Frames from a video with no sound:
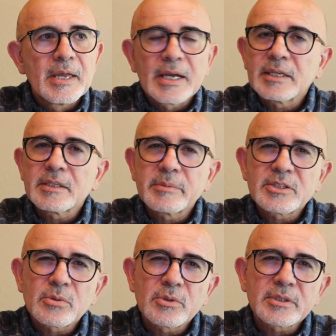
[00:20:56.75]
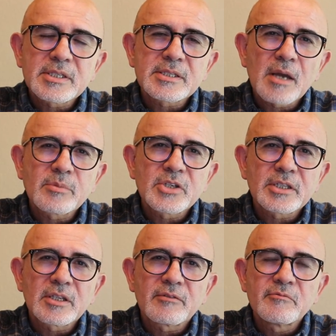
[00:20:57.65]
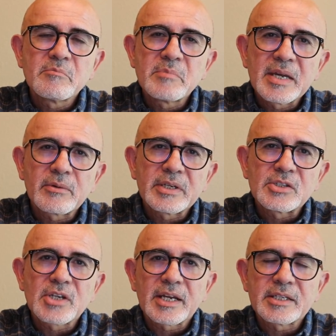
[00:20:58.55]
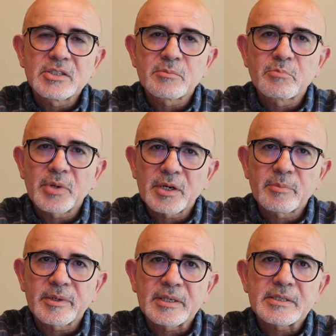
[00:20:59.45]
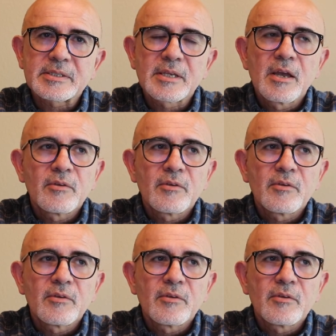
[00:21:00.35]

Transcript: a little bit toward the subject of marriage and its purpose.